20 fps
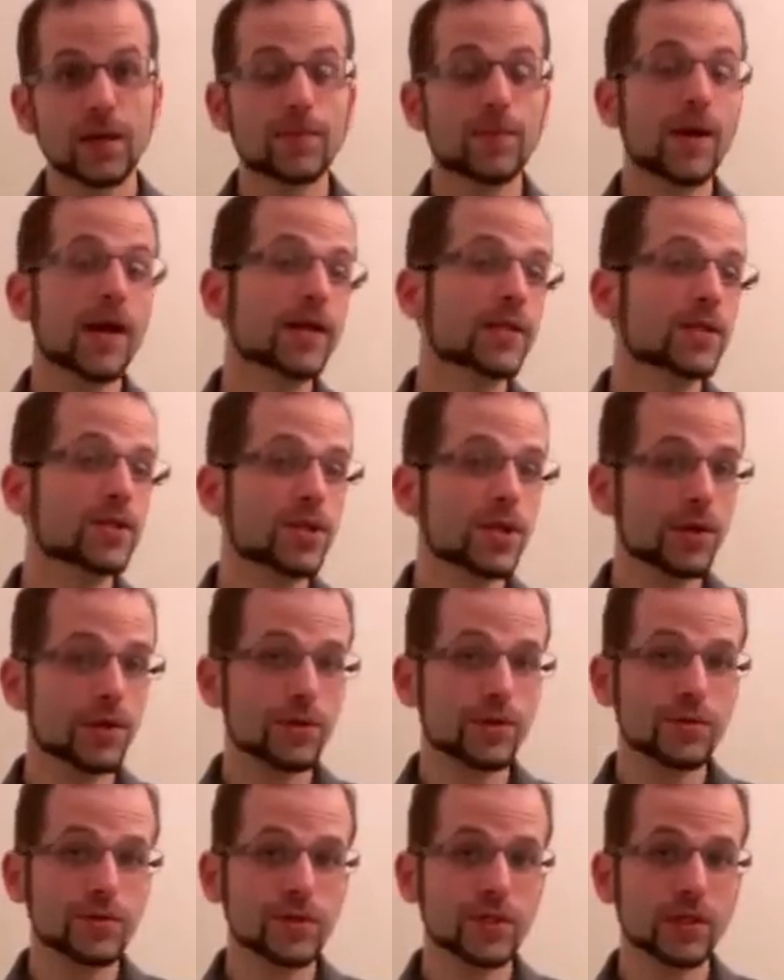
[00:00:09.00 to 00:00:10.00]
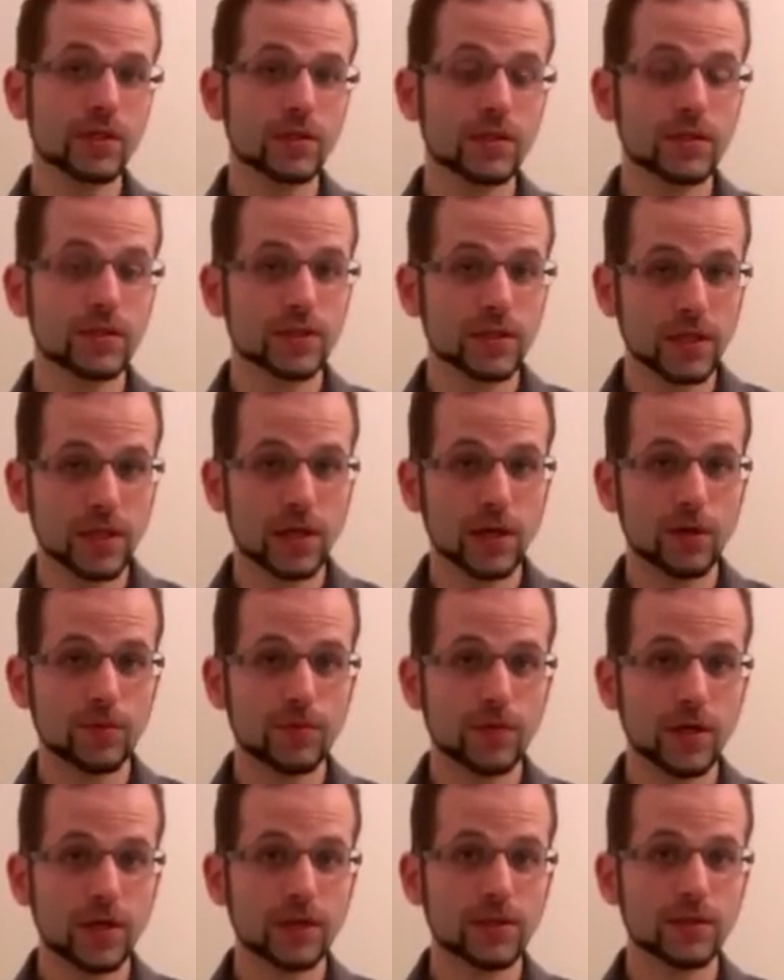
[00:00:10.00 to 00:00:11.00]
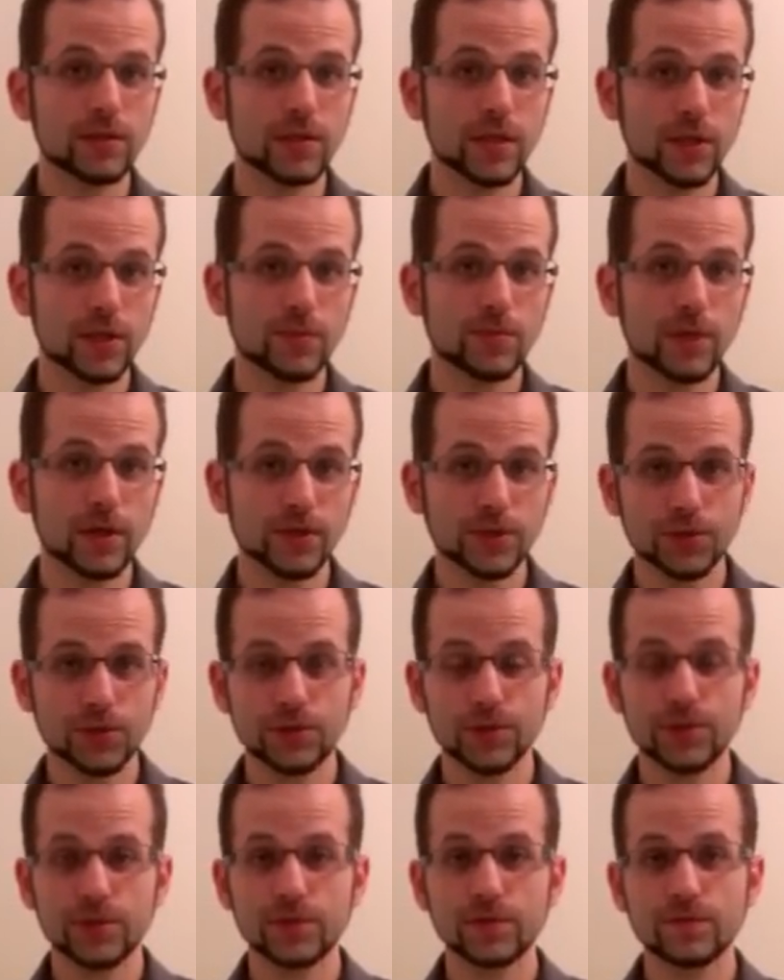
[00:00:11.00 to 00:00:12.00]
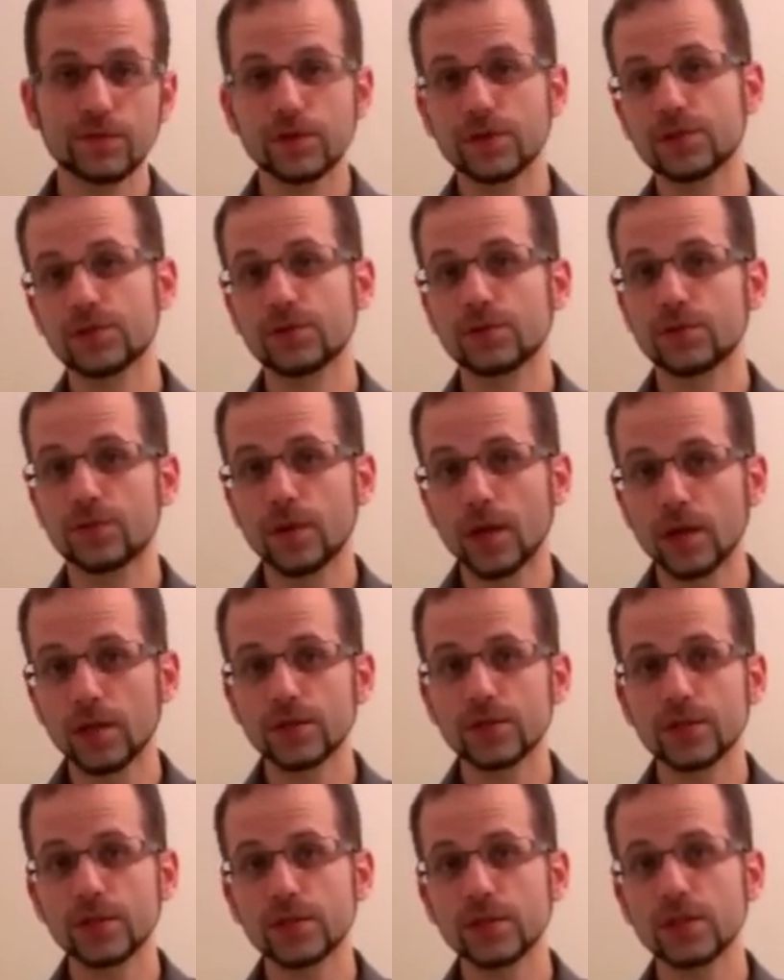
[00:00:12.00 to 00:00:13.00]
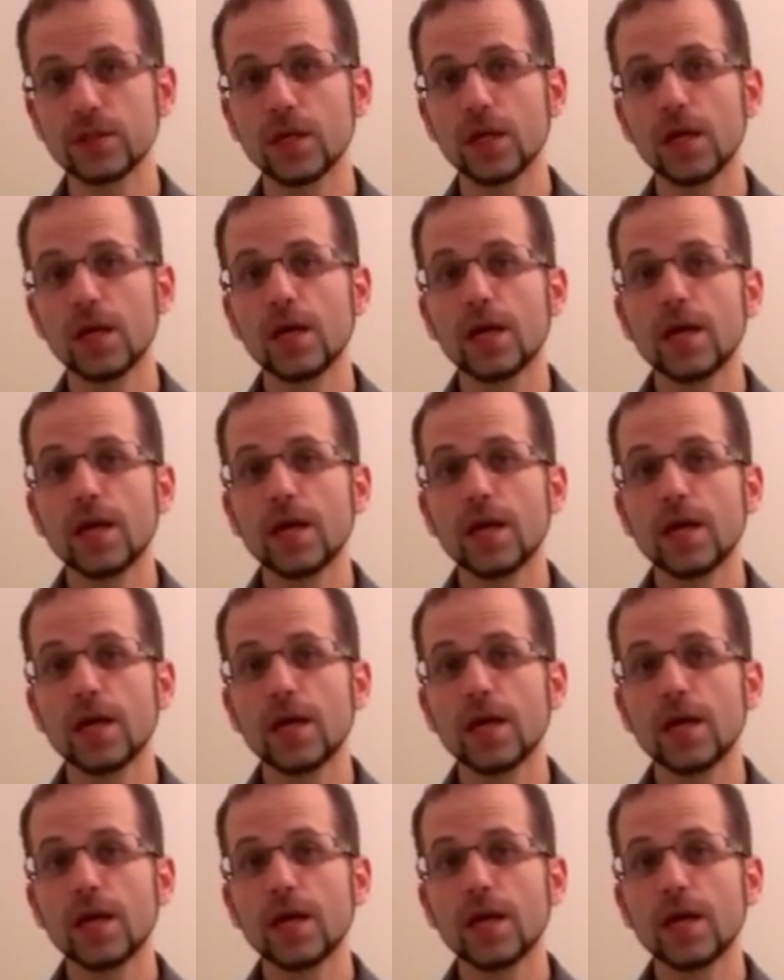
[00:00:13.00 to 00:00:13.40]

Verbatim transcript: I practice here in New Zealand as a chiropractor and acupuncturist and functional neurologist,